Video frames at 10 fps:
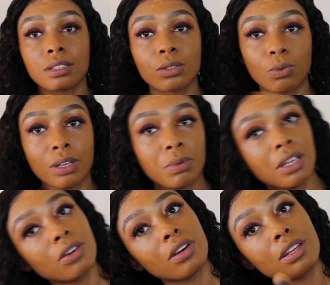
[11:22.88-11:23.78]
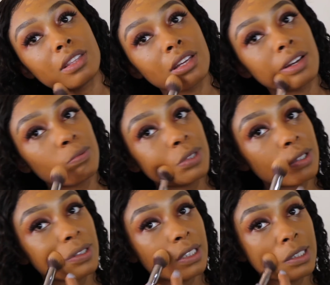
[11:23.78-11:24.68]
sweeping or anything, I'm
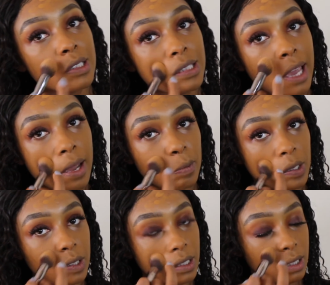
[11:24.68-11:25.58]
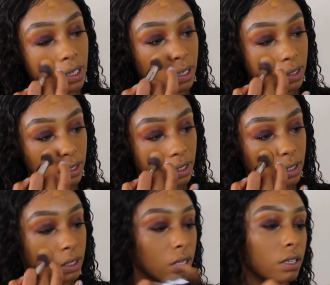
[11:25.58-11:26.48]
literally just tapping this into the
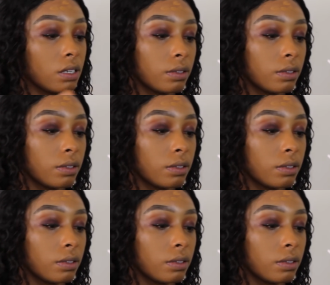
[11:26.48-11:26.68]
skin.